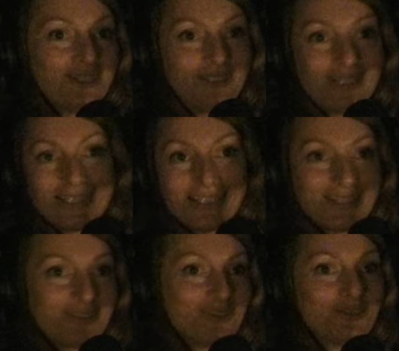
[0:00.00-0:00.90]
dancing a
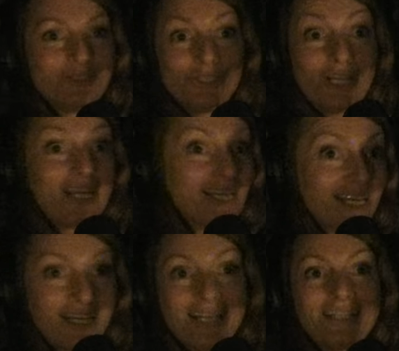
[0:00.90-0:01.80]
little and
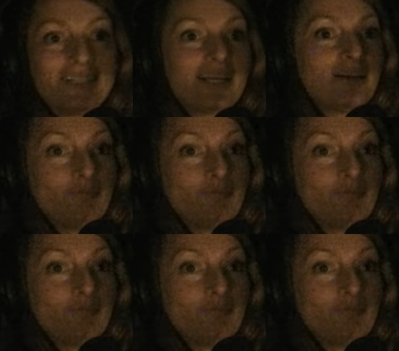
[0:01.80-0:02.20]
shaking and kind mm-hmm.